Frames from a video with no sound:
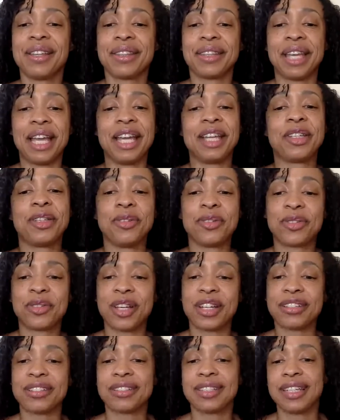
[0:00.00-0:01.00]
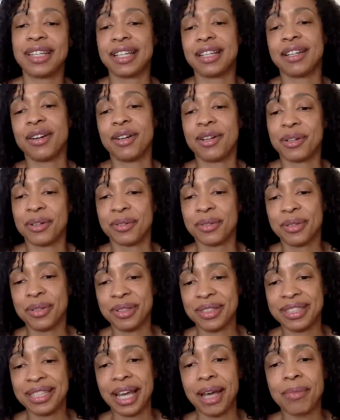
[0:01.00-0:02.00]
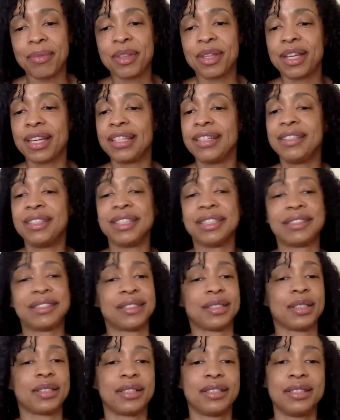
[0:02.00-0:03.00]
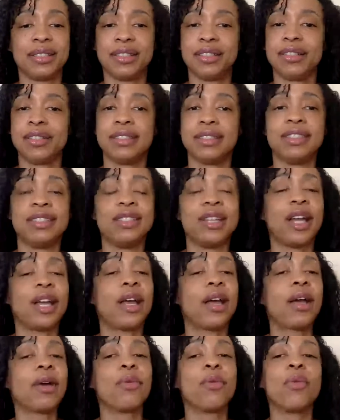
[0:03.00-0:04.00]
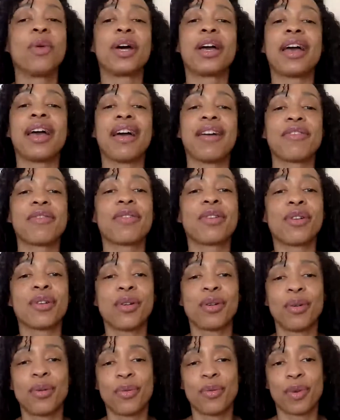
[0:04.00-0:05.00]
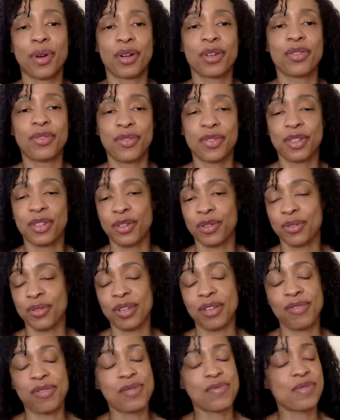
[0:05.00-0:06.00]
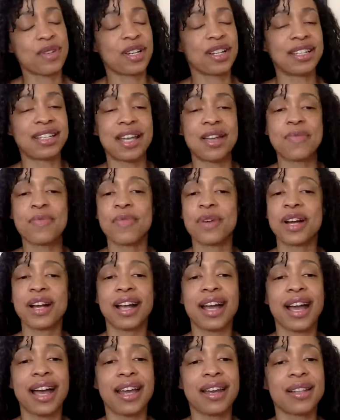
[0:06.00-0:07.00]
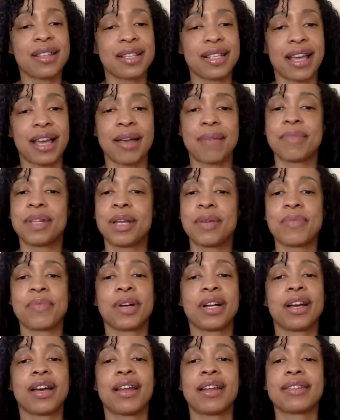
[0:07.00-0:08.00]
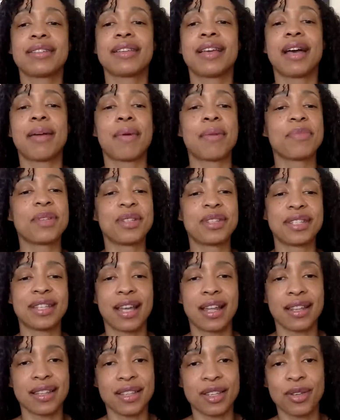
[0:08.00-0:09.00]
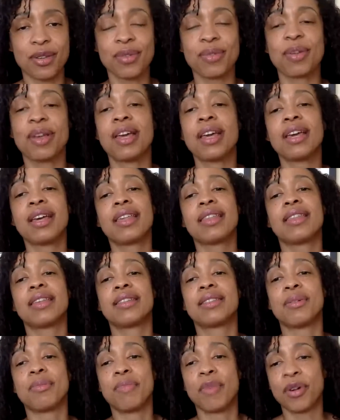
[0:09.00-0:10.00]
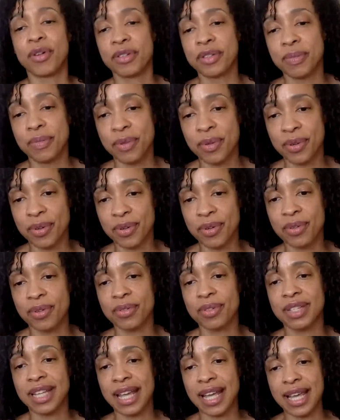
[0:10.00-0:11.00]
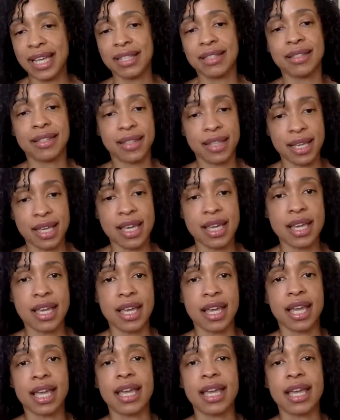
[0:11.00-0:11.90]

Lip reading: Thank you, Tracy. And Tabitha, listen, whatever works for you. If you want to date one guy at a time, date one guy at a time. I'm just telling you that the multiple dates thing